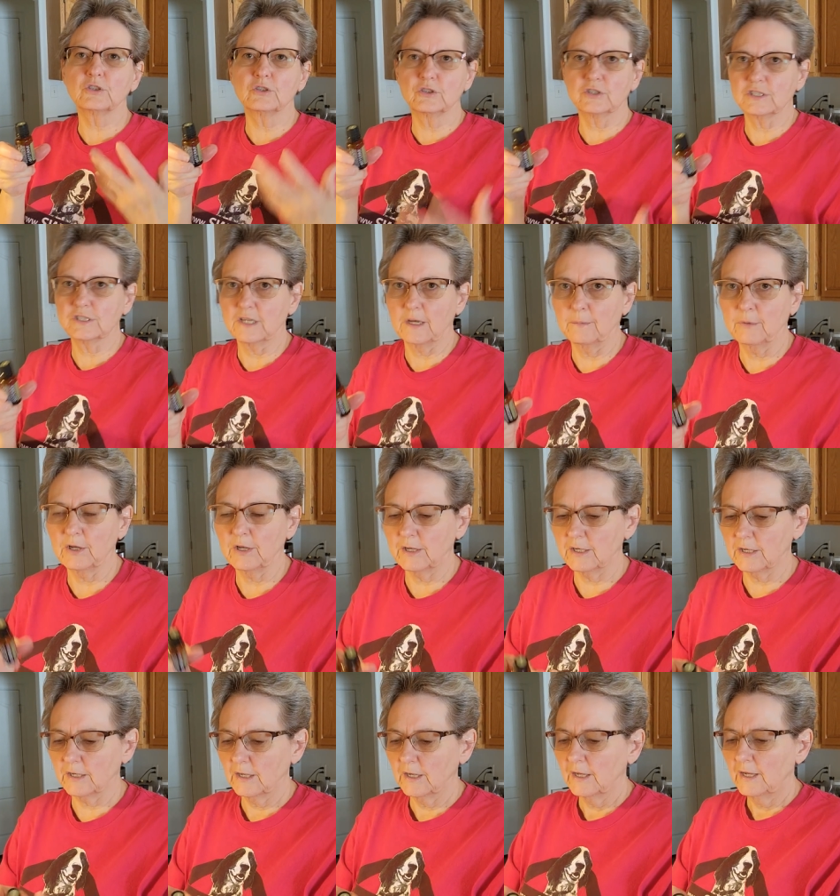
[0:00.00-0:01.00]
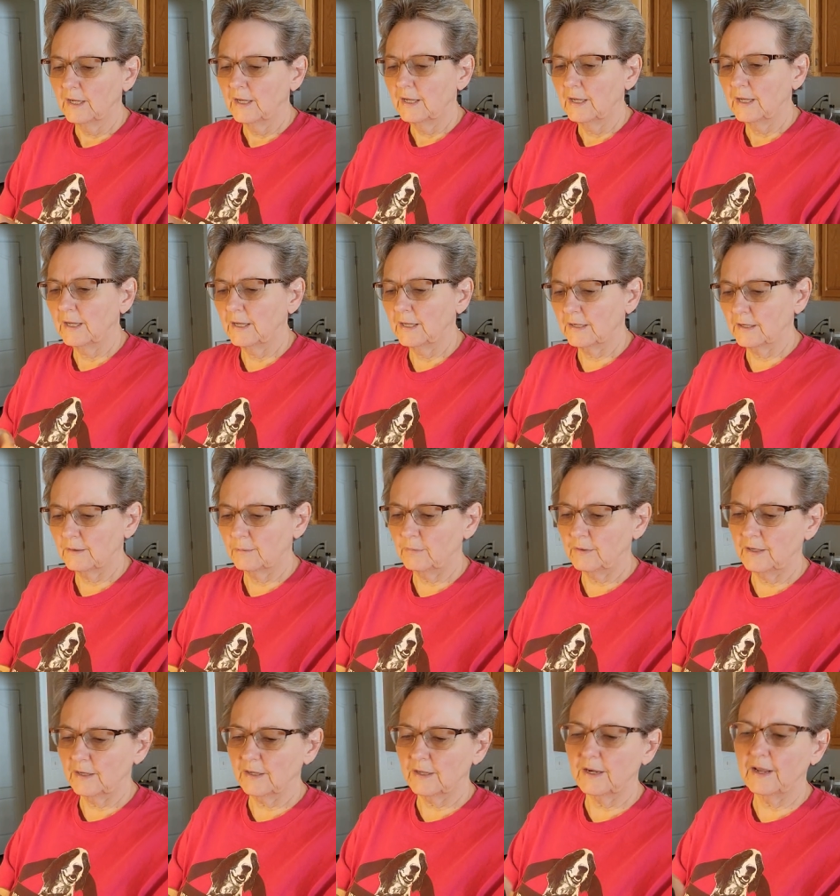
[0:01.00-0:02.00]
their stomach it can be
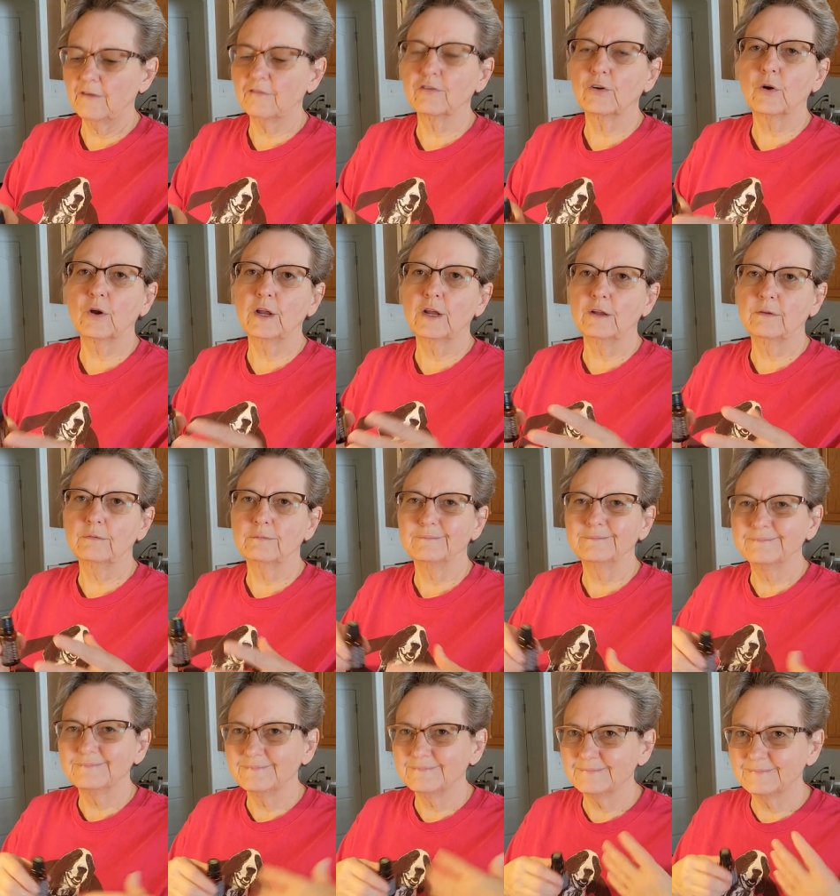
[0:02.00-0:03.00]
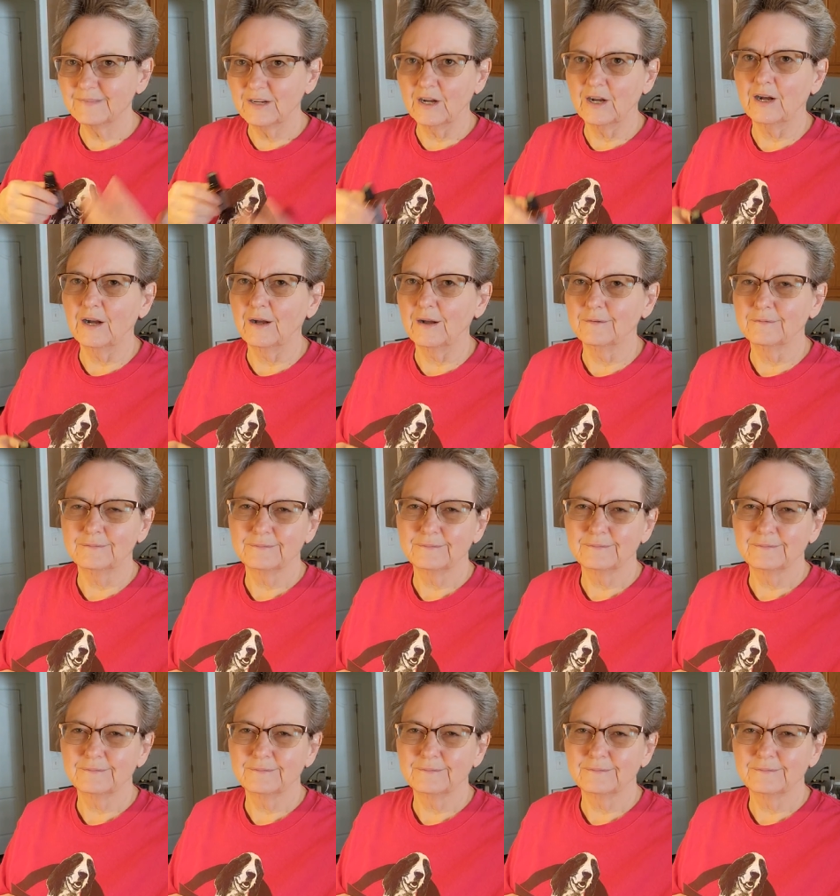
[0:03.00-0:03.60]
it can have very uh,